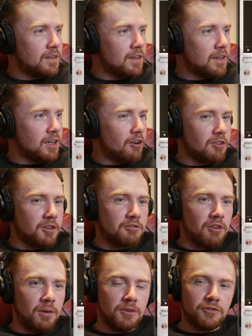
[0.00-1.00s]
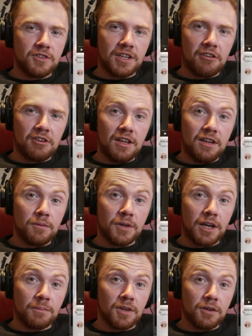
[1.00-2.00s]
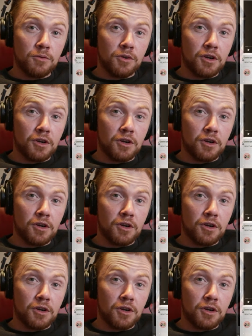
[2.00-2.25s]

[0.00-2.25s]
Currently streaming for charity. When I'm done,